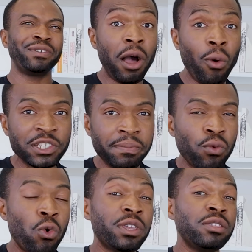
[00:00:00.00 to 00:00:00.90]
Part one is me
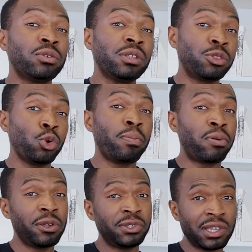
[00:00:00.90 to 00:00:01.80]
walking through the thought
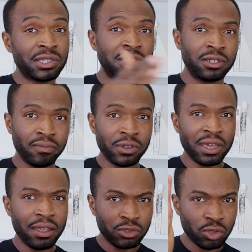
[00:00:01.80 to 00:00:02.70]
process,
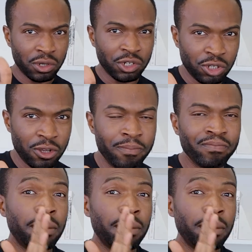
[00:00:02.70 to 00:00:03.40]
okay, which we're going to do.